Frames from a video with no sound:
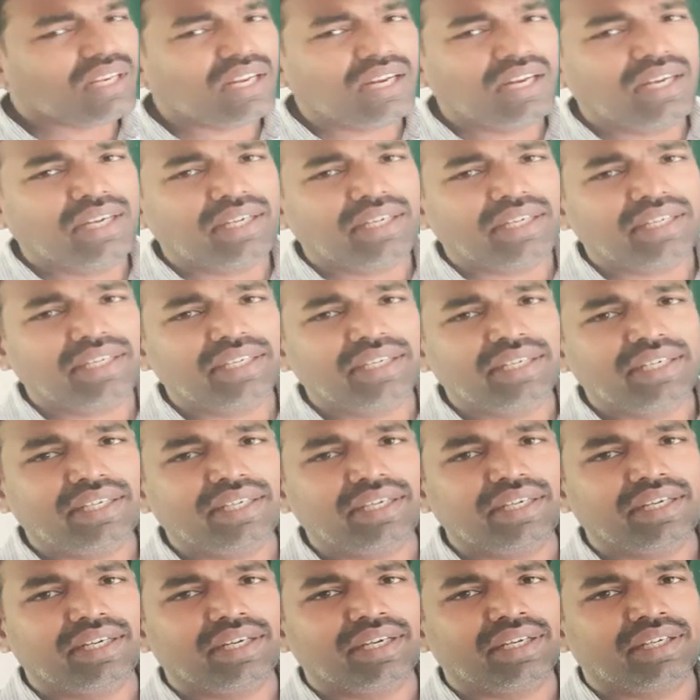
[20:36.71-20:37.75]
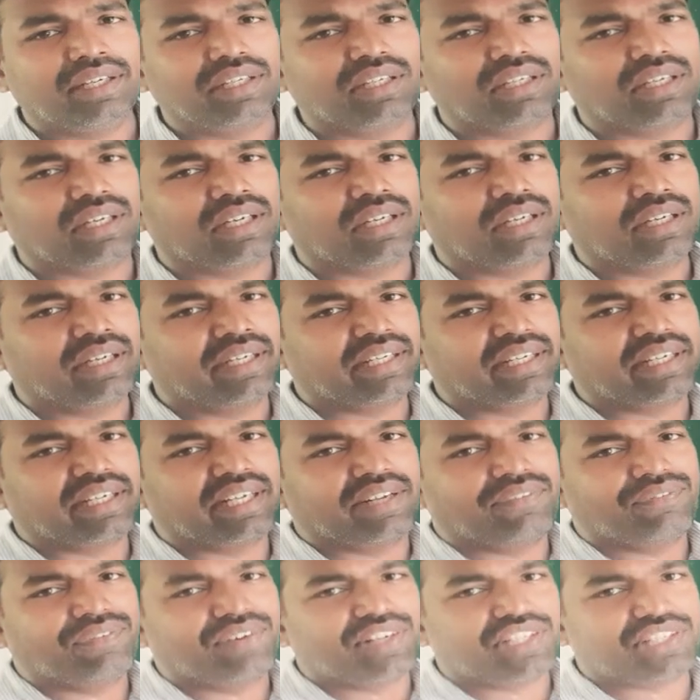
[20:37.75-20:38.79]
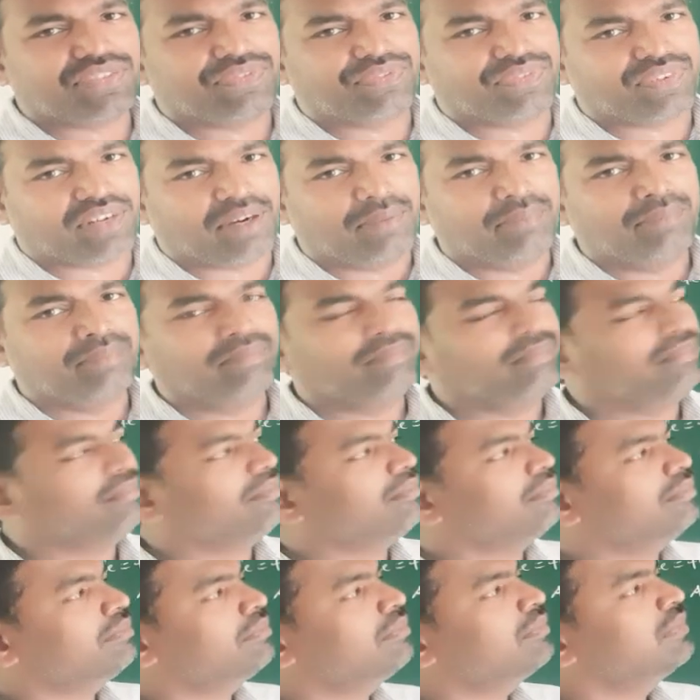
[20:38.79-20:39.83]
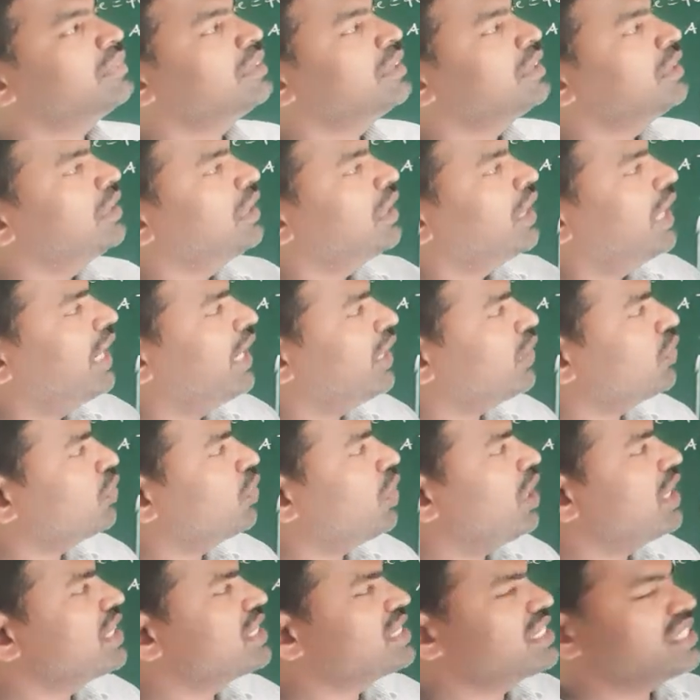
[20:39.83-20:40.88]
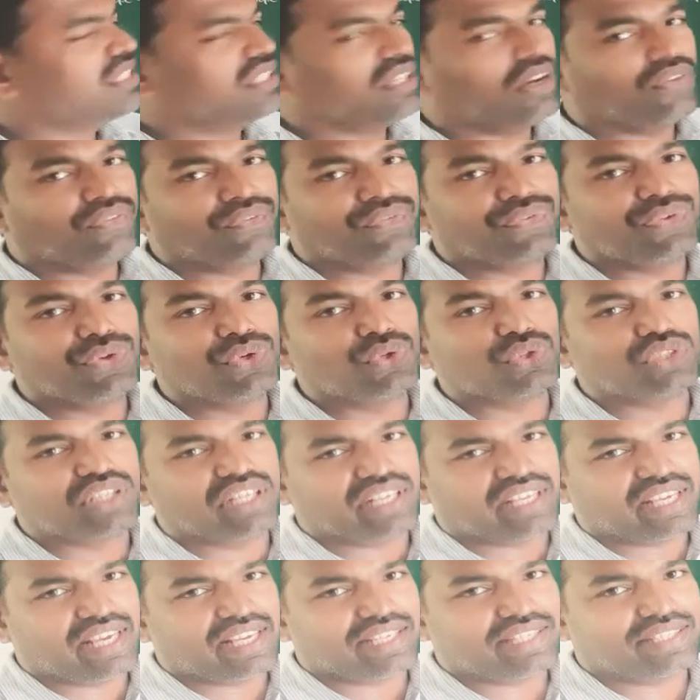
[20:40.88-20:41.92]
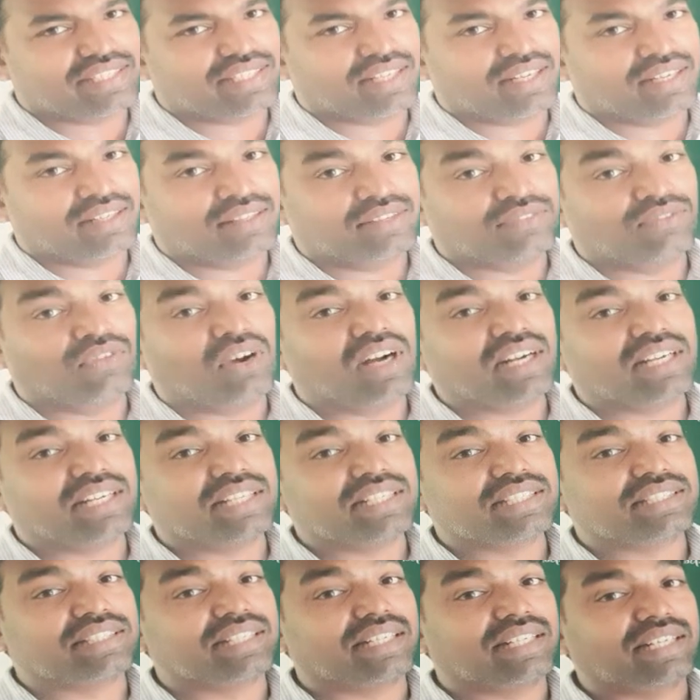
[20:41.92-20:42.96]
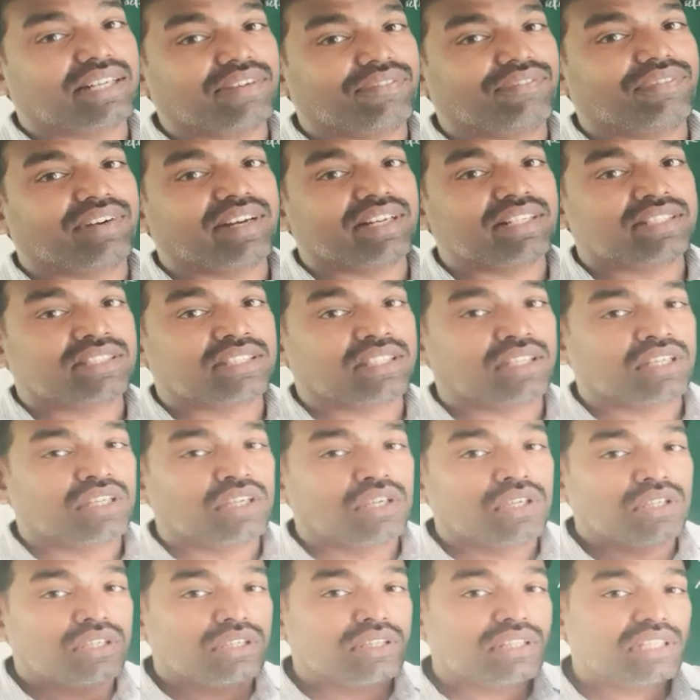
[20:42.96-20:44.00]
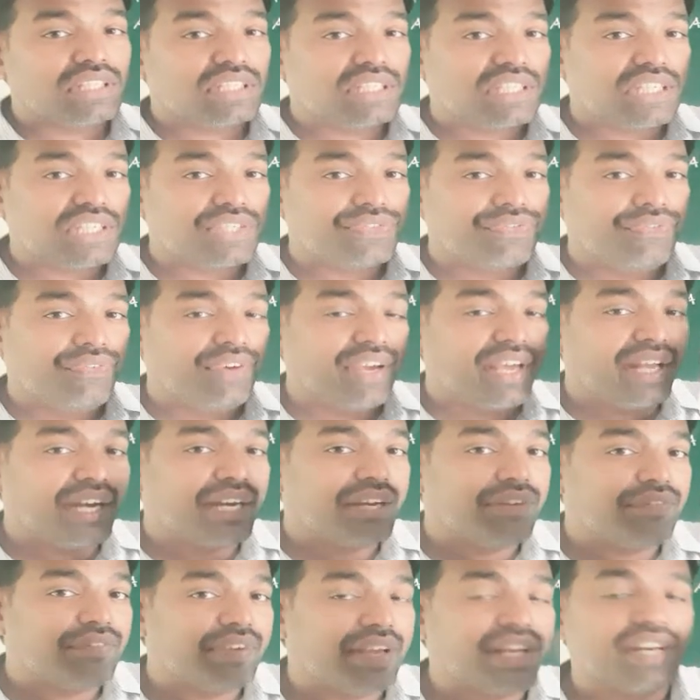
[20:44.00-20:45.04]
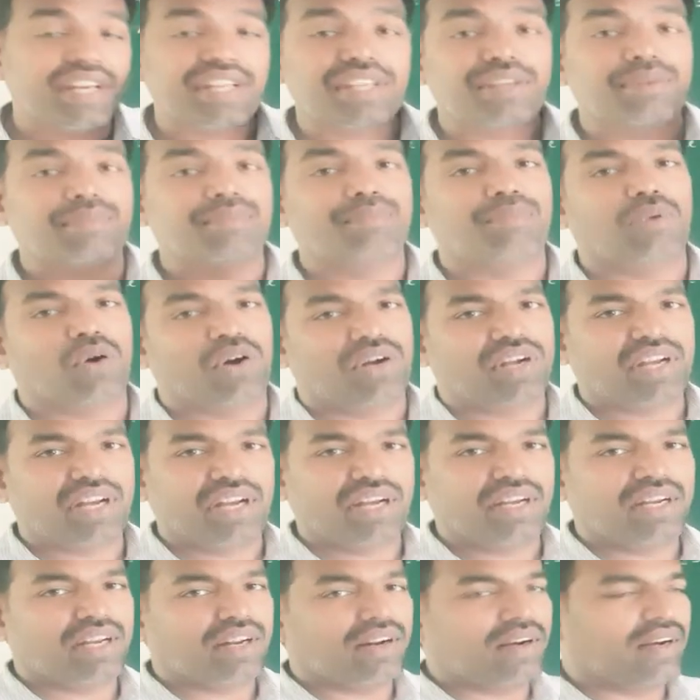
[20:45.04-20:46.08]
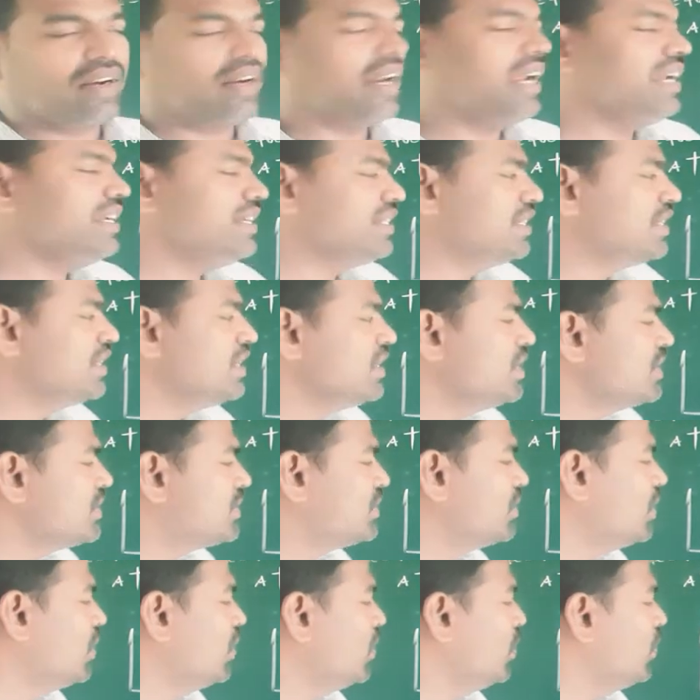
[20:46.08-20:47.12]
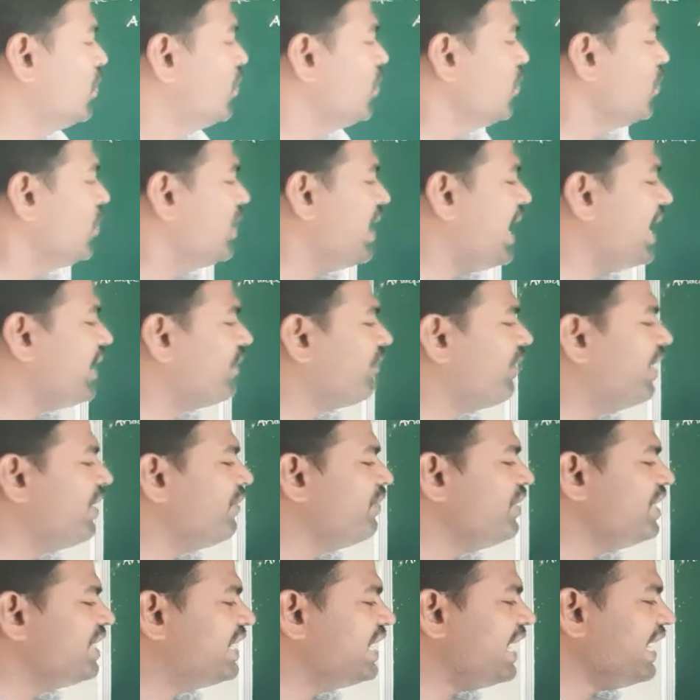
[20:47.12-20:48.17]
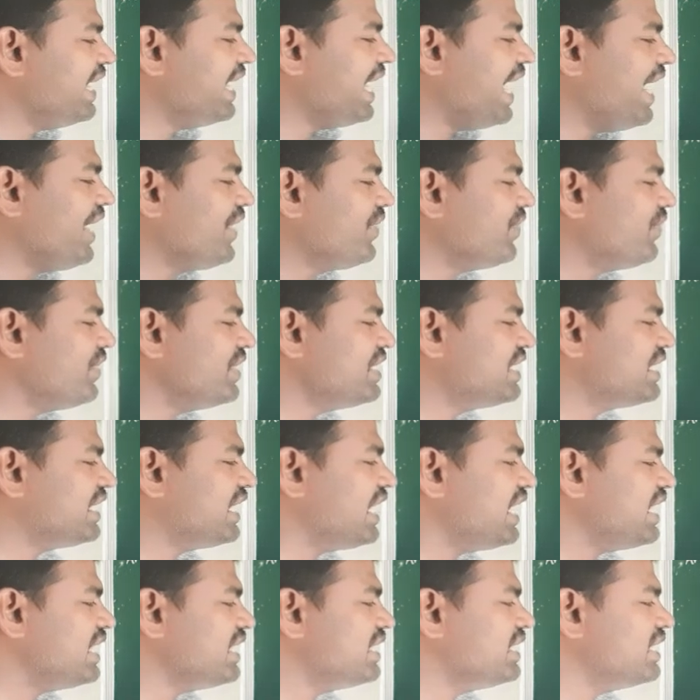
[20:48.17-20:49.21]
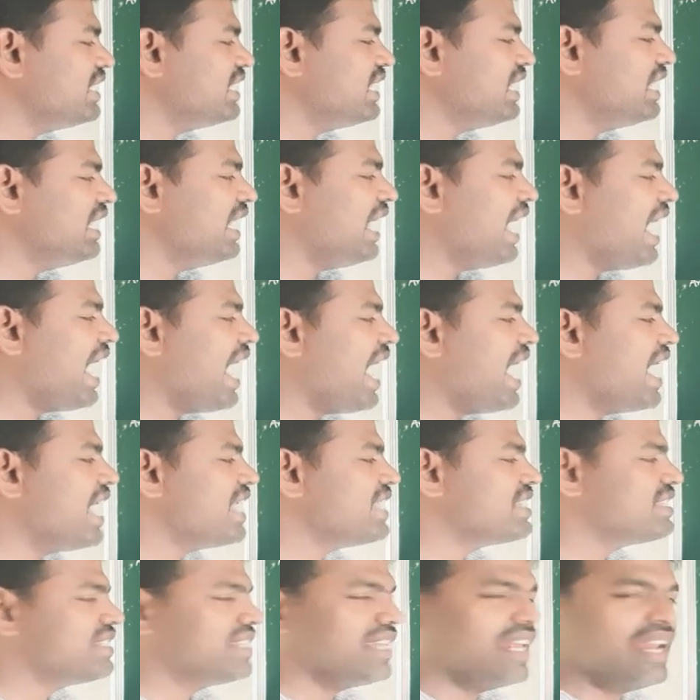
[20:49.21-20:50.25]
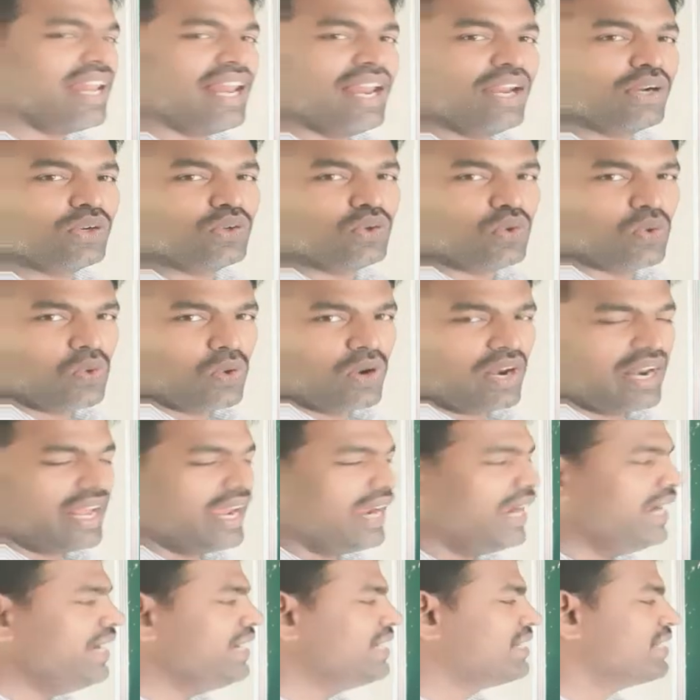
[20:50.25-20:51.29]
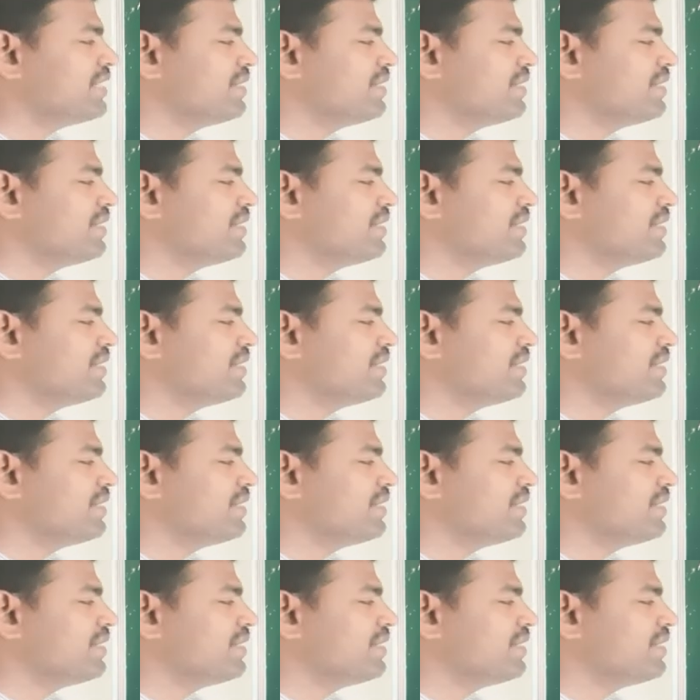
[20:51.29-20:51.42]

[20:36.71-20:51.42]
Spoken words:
it differs from electrolysis of fused KCl. What is the difference? This is very, very important, right? So, when we take aqueous KCl as an electrolyte,